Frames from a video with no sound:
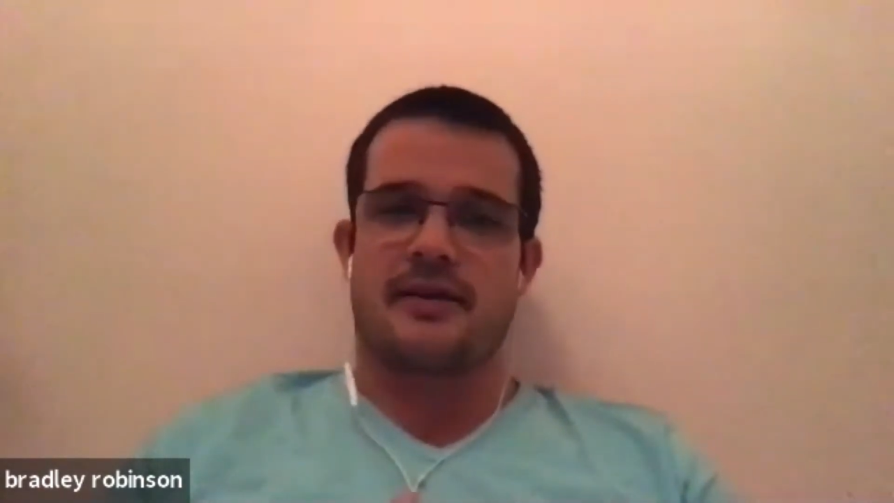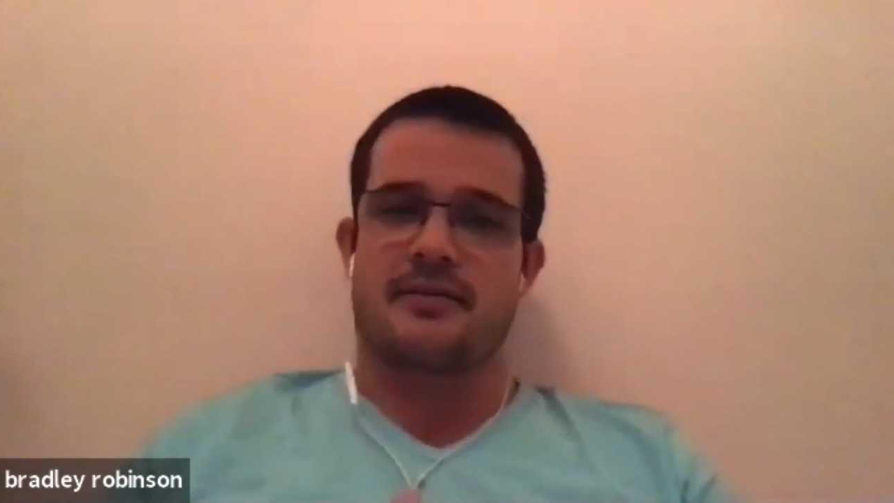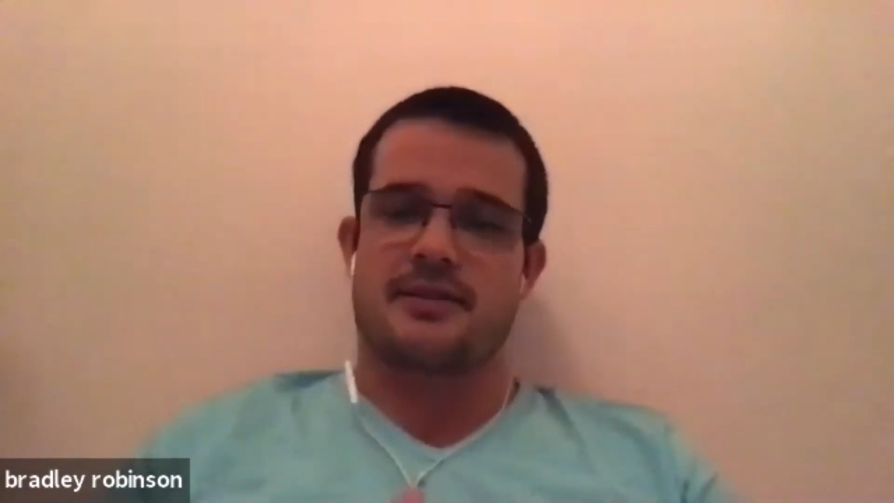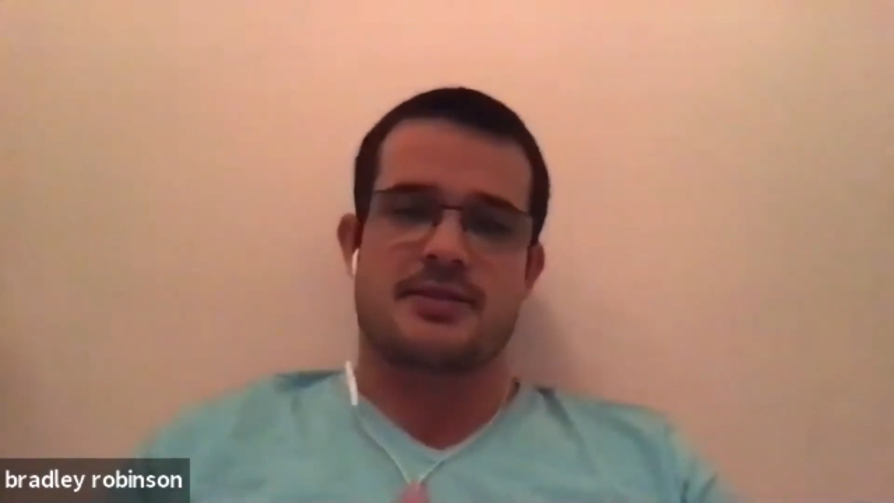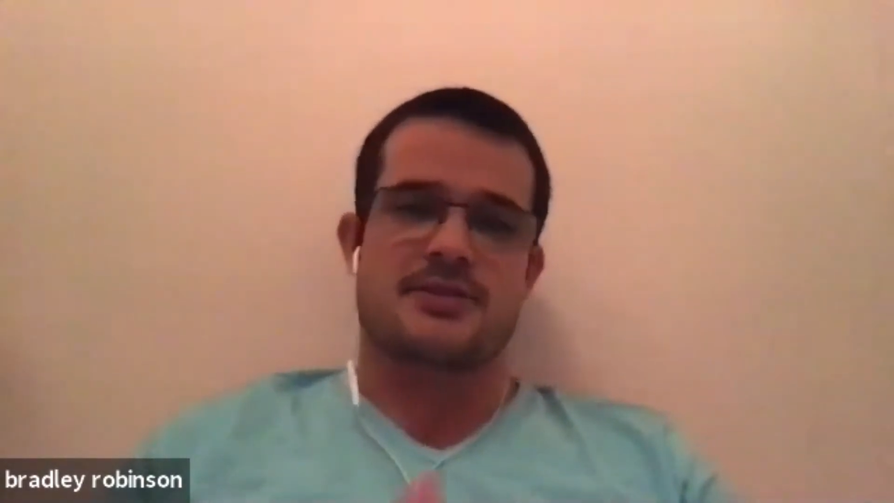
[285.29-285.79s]

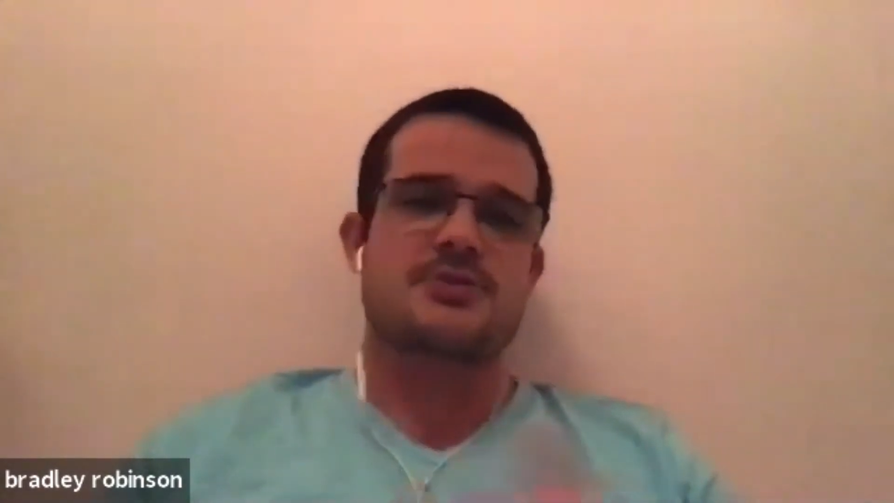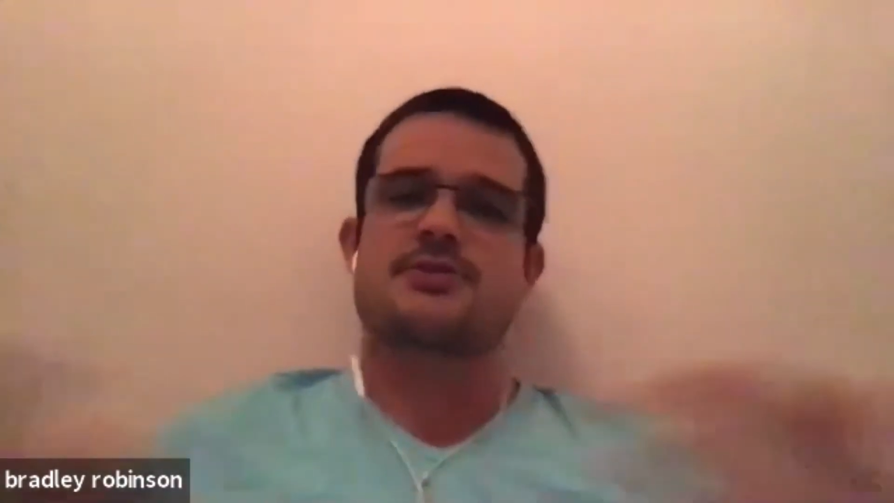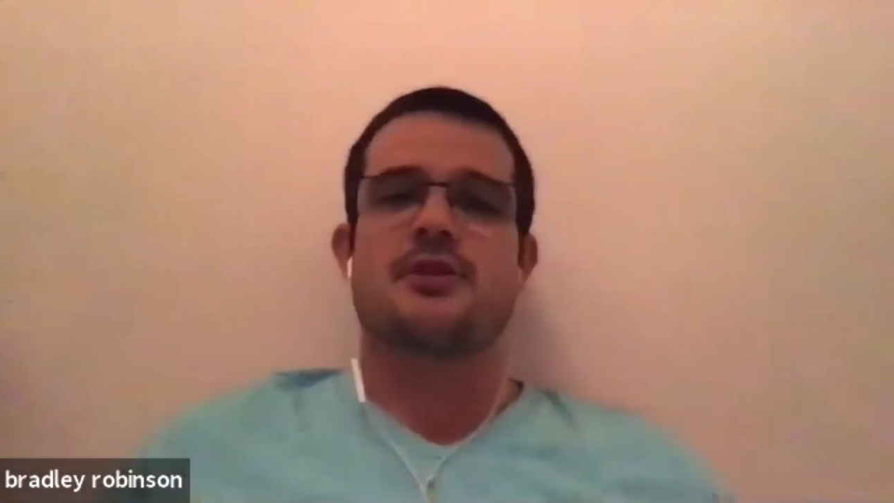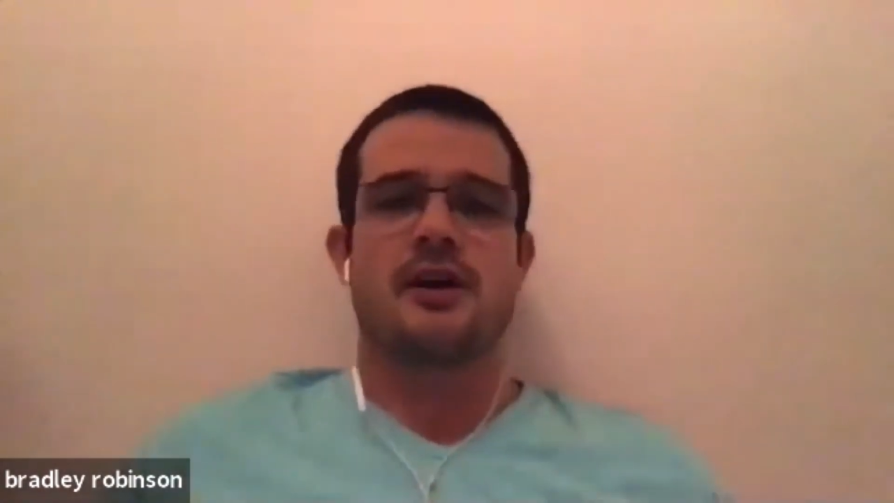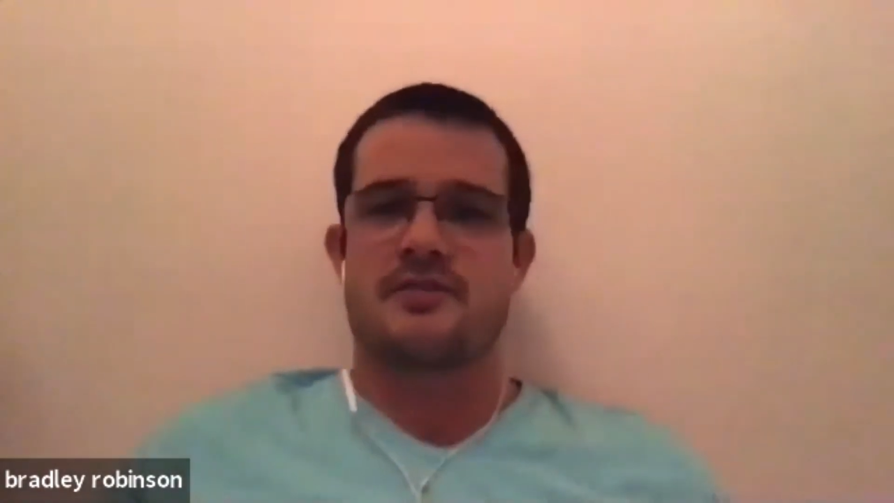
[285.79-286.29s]
this
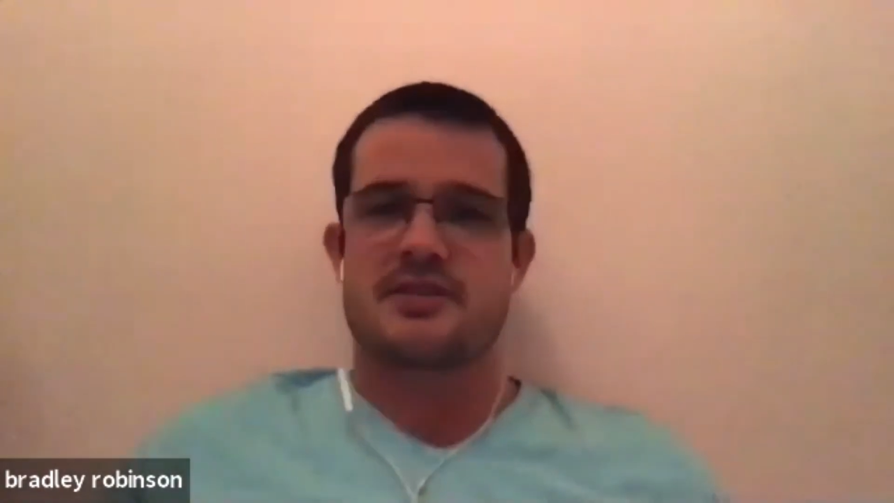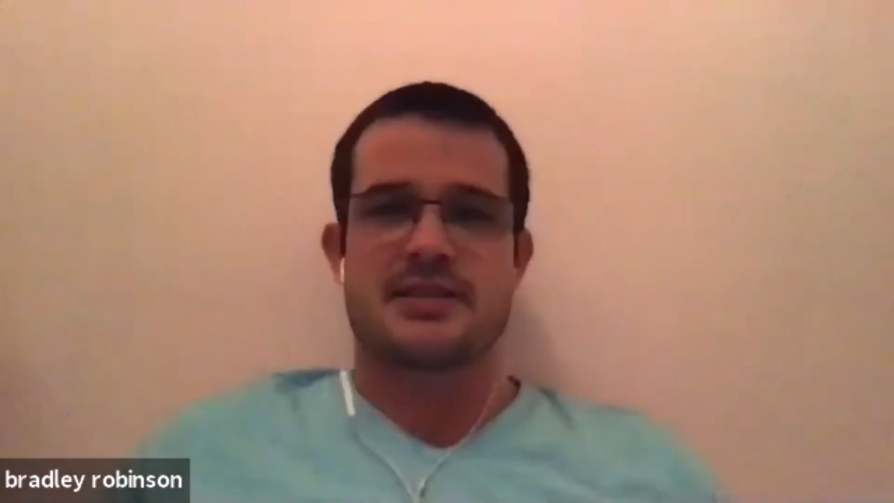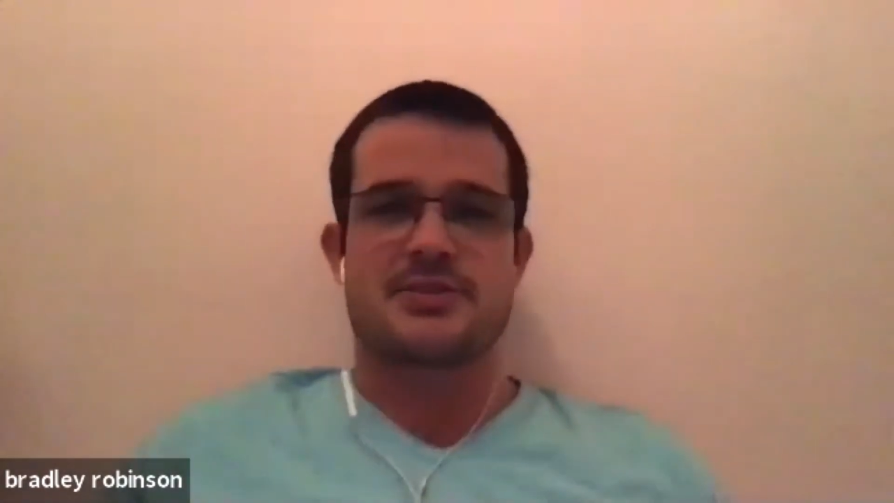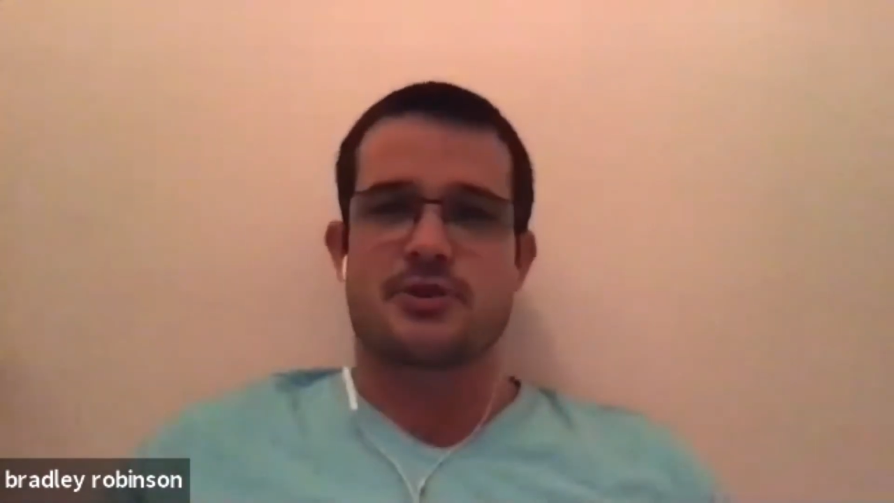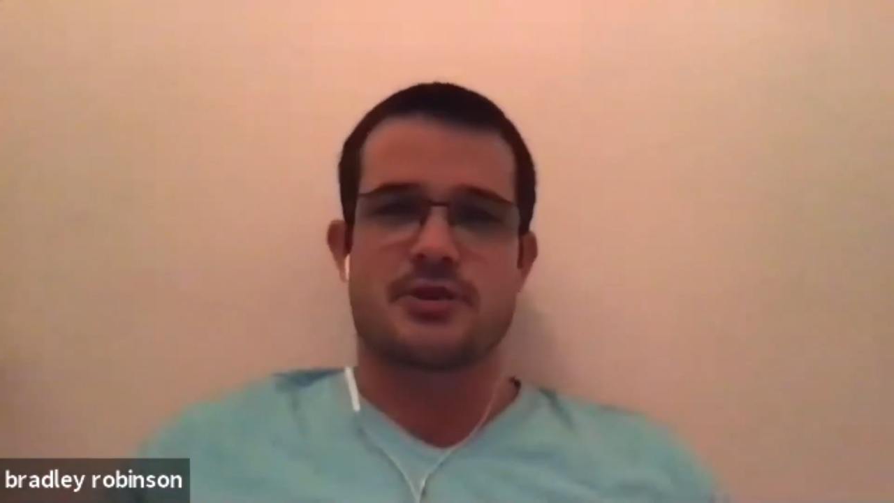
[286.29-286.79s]
obviously too
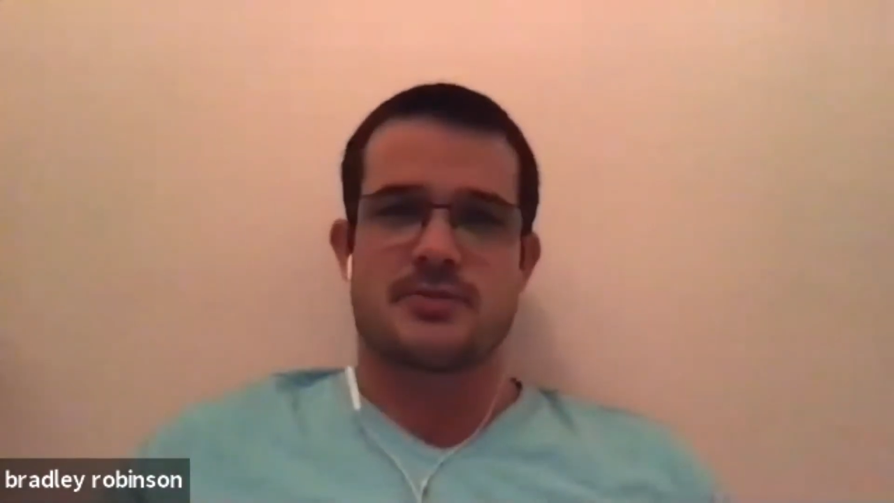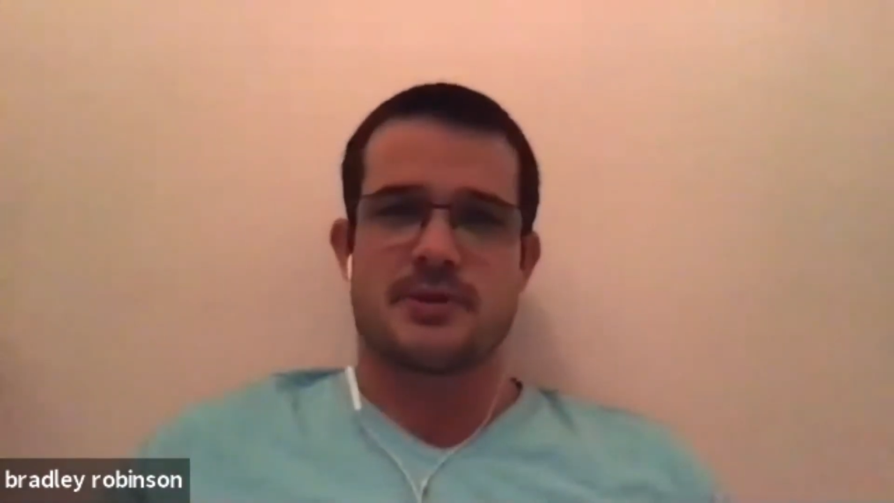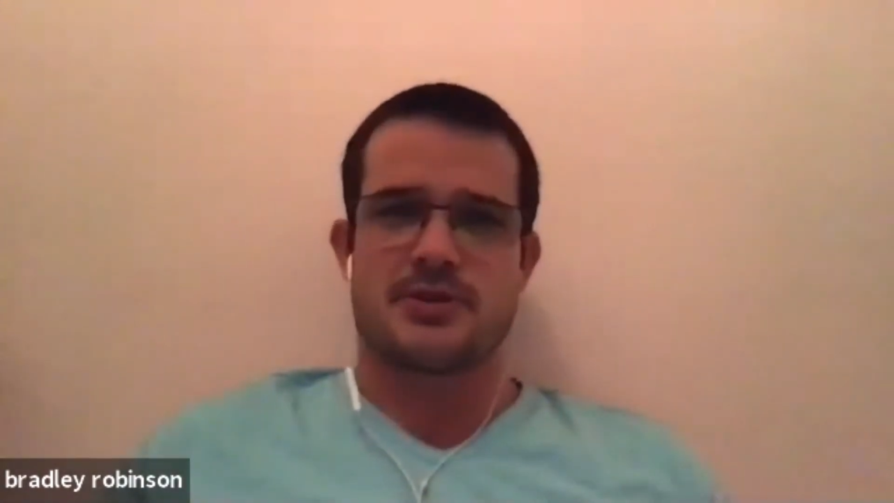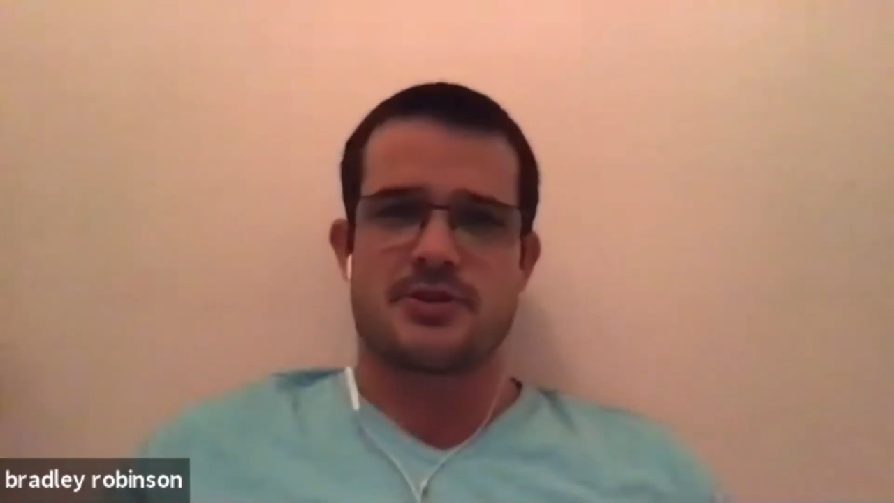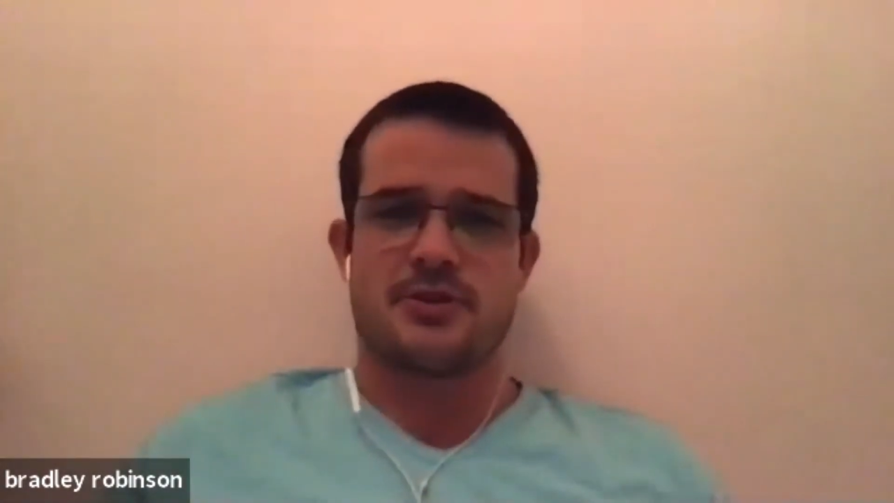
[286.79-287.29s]
good to be
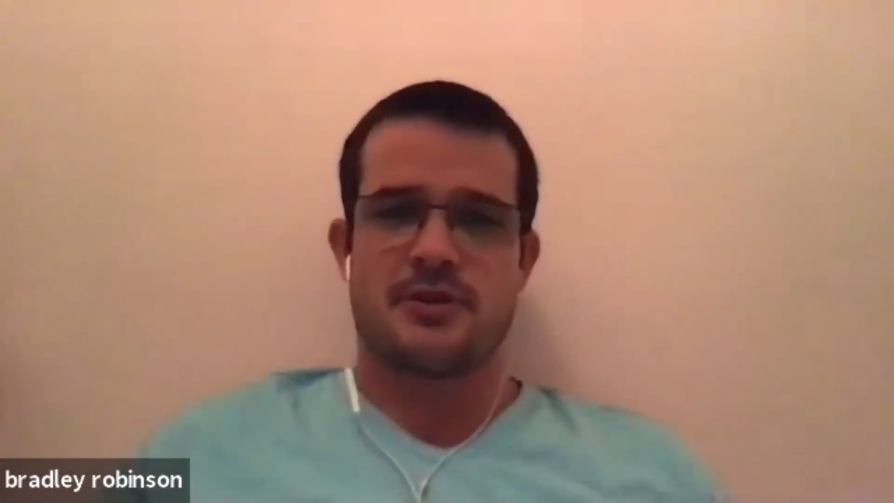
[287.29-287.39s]
true.